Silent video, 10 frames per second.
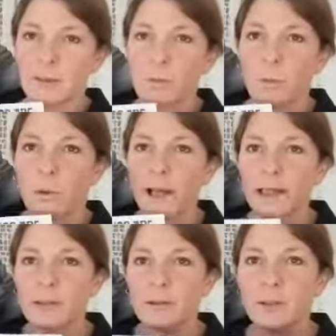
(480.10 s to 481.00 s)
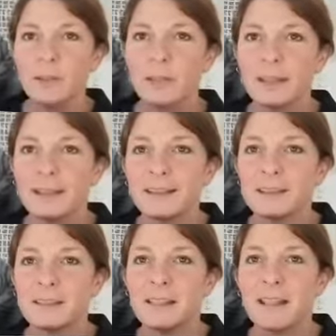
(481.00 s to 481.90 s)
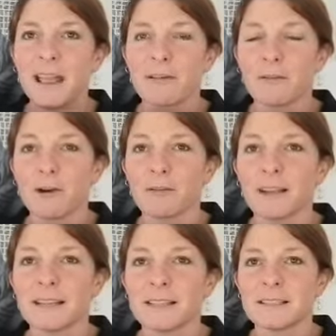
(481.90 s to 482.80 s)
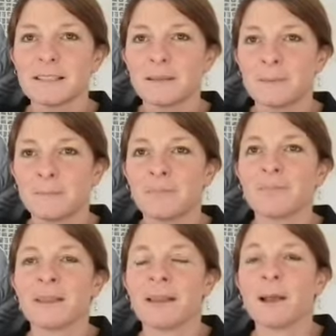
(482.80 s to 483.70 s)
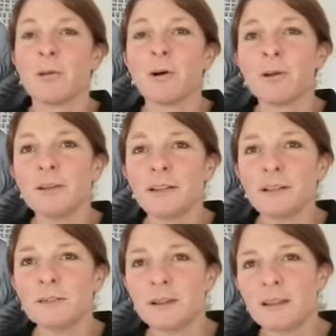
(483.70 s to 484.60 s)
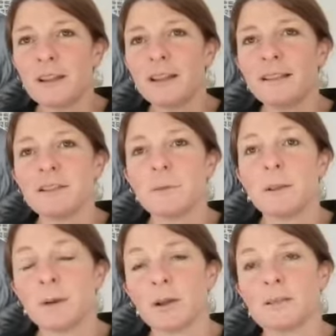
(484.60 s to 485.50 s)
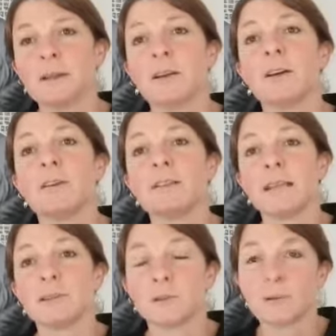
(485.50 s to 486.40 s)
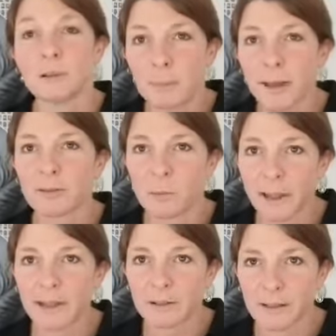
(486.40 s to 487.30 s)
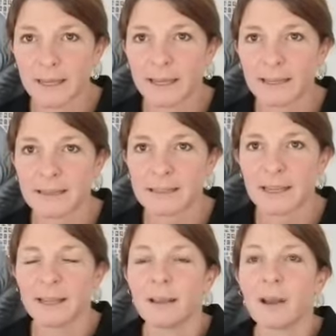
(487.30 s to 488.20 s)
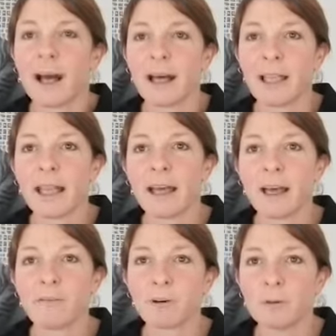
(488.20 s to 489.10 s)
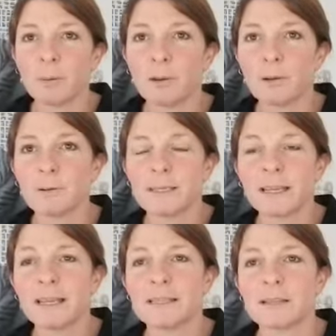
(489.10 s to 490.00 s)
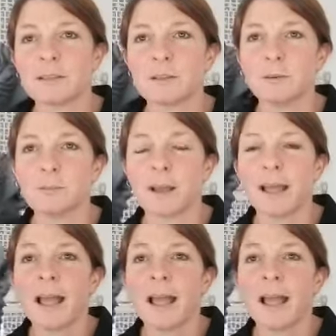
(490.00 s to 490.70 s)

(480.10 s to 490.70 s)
the wild things in their forest. Now, all the lovely learning this week, boys and girls, is all about the wild things. I have uploaded some